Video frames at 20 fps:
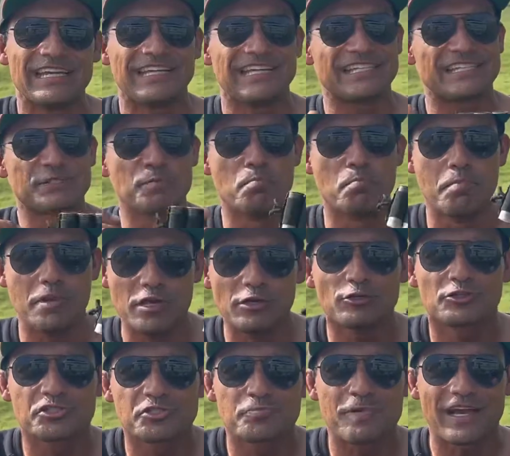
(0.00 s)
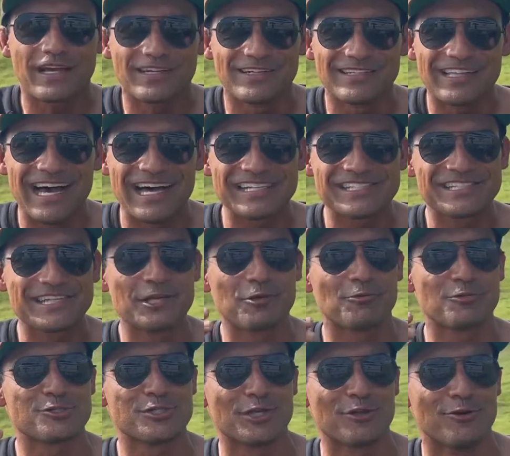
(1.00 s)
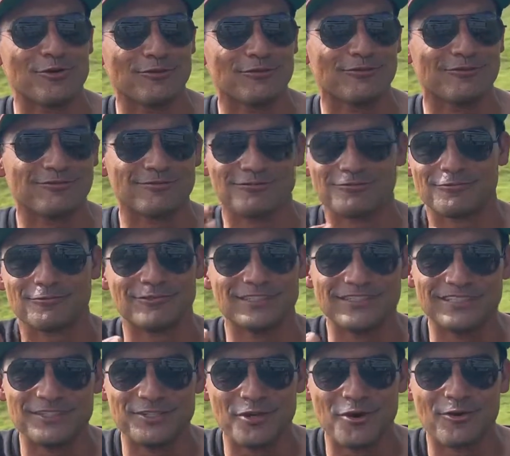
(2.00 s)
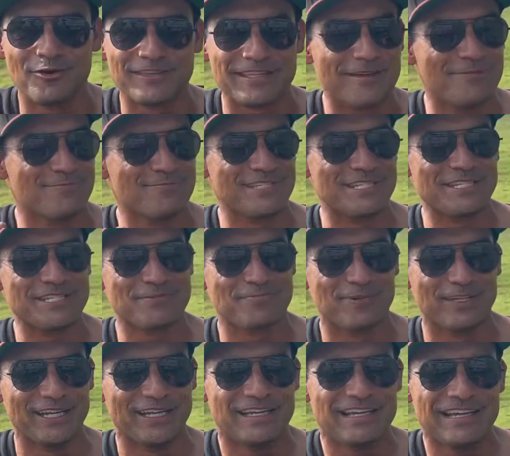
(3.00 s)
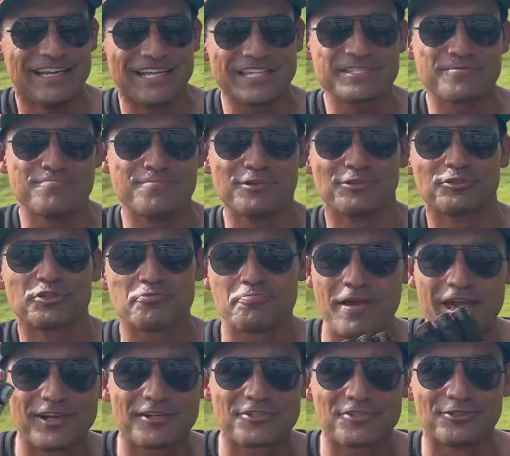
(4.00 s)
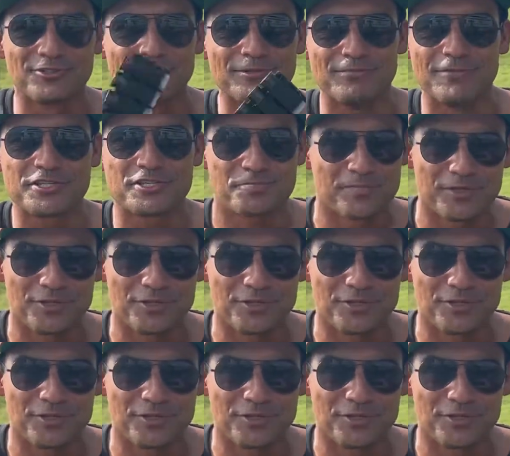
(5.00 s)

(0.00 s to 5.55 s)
it's mil-spec elastic, which I don't really know what that means, but it's mil-spec, so it must be